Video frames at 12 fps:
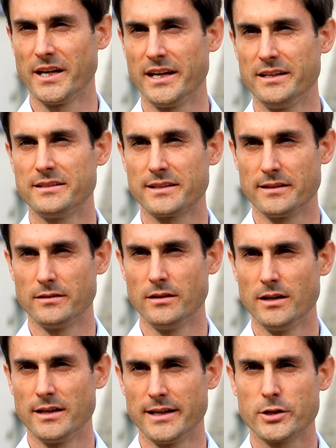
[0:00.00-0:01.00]
aid can
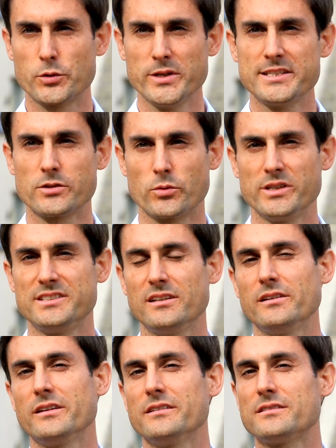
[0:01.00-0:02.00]
increase the
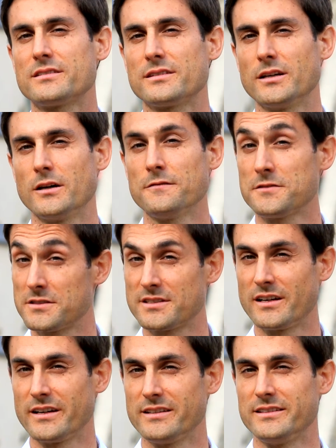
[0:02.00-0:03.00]
resilience of
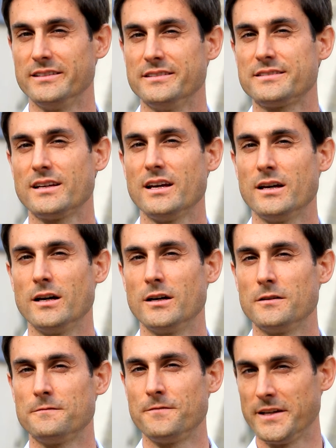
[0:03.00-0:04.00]
societies
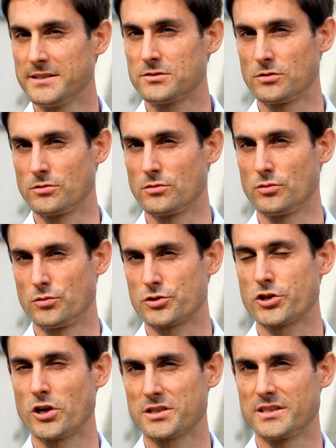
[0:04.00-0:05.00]
faced to
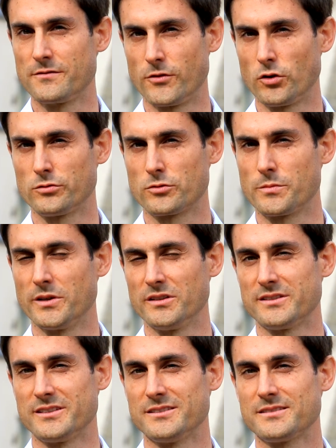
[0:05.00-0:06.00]
shocks and
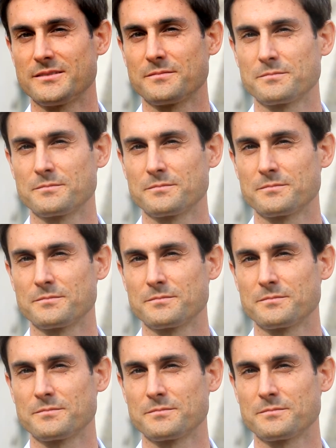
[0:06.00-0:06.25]
vulnerabilities.